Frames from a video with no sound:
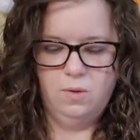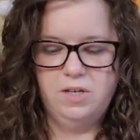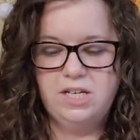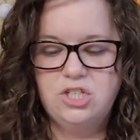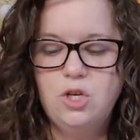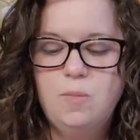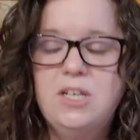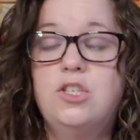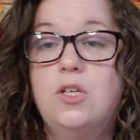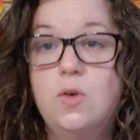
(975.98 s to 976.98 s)
well, it showed me
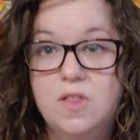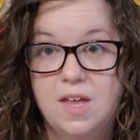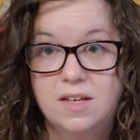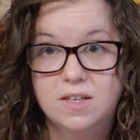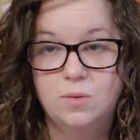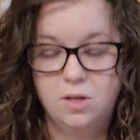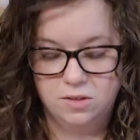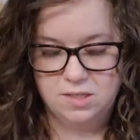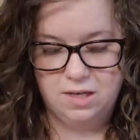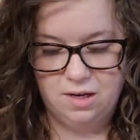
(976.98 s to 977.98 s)
two things, I'll
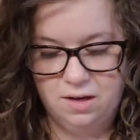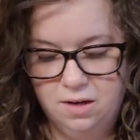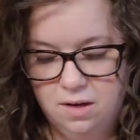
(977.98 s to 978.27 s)
say.